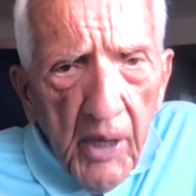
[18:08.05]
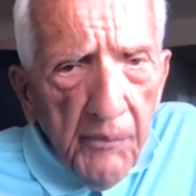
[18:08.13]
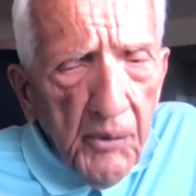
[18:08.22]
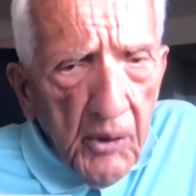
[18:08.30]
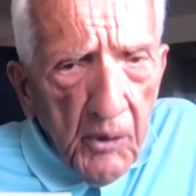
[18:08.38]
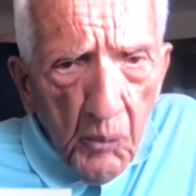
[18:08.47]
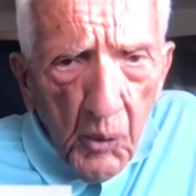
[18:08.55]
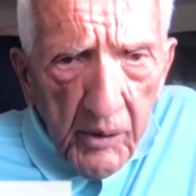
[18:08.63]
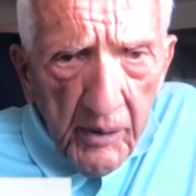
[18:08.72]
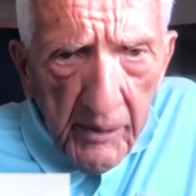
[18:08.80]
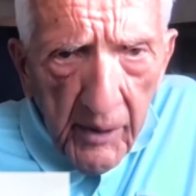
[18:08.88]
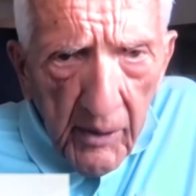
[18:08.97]
Everything
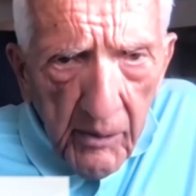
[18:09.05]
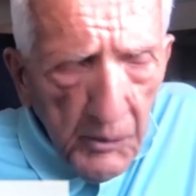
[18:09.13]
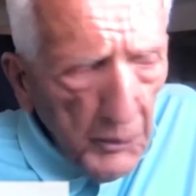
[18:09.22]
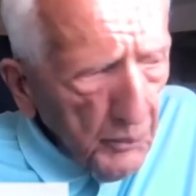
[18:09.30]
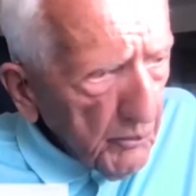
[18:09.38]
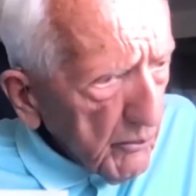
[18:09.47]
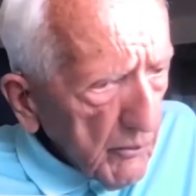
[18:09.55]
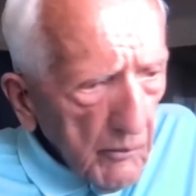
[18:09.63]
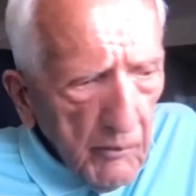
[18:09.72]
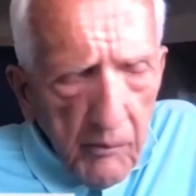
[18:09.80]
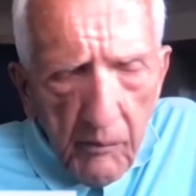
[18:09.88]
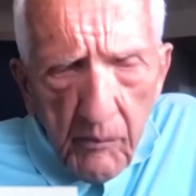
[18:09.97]
working together
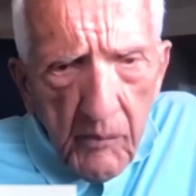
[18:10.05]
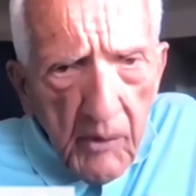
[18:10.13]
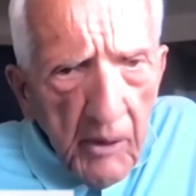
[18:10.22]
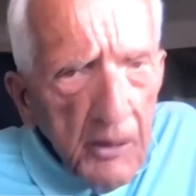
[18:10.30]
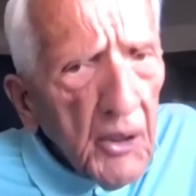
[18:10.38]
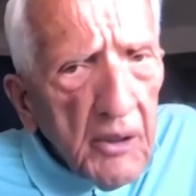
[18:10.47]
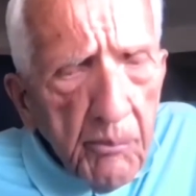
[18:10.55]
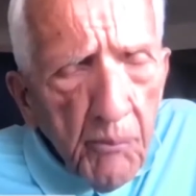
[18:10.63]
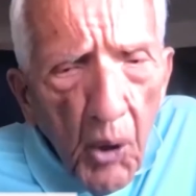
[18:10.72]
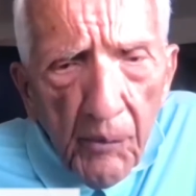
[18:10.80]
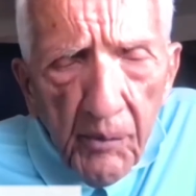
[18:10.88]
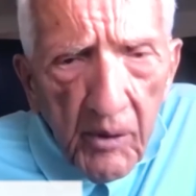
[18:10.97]
in this
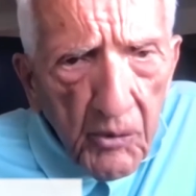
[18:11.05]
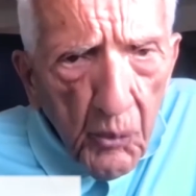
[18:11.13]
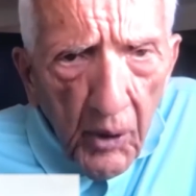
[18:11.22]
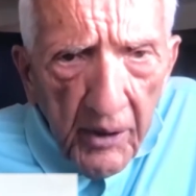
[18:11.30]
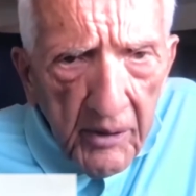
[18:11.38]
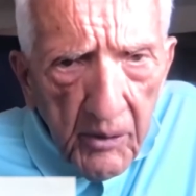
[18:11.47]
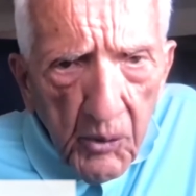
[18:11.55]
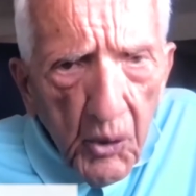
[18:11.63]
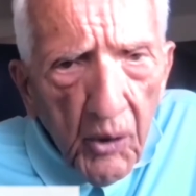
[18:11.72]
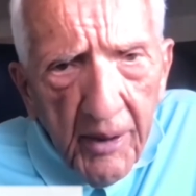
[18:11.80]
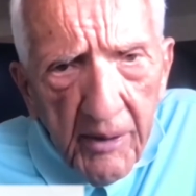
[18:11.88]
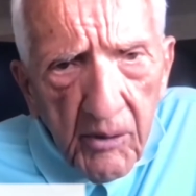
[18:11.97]
marvelous way, doing
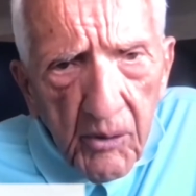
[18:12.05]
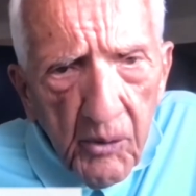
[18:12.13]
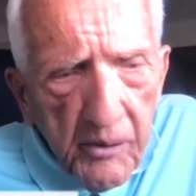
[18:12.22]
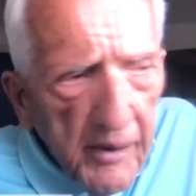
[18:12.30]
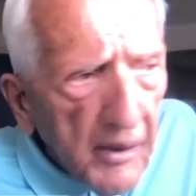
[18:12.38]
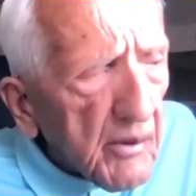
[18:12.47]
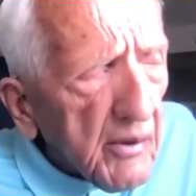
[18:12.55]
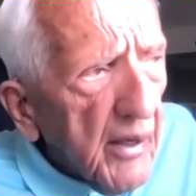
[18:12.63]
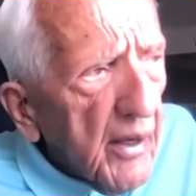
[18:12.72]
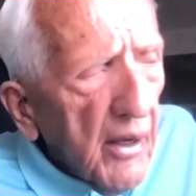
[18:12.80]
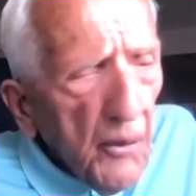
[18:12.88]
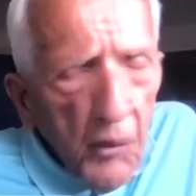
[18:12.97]
all kinds of good things
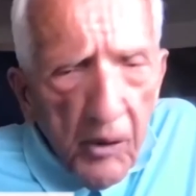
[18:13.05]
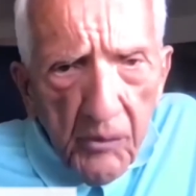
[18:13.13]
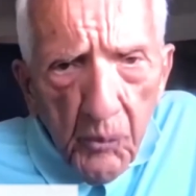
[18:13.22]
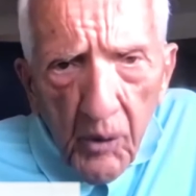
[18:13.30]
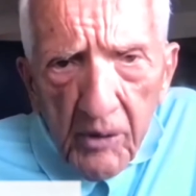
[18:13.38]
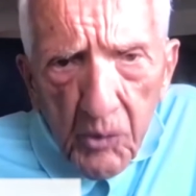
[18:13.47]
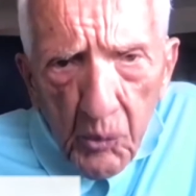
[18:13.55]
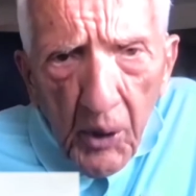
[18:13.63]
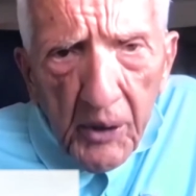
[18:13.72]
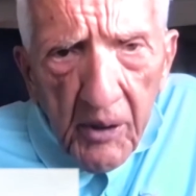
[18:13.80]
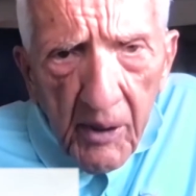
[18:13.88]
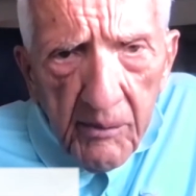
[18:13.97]
when it's the
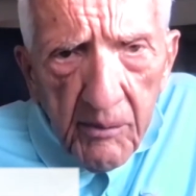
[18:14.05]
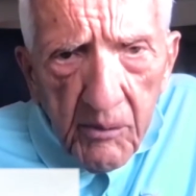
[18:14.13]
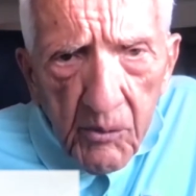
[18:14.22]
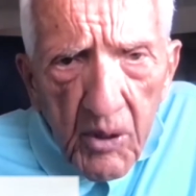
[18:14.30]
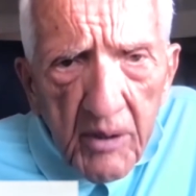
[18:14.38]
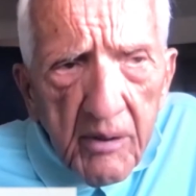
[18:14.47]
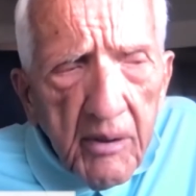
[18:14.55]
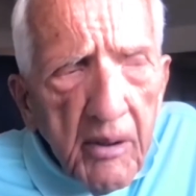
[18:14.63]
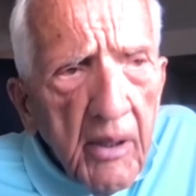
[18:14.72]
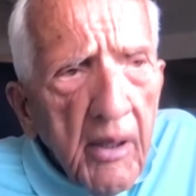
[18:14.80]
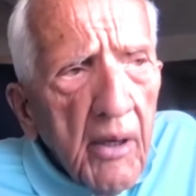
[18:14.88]
right kind of nutrition.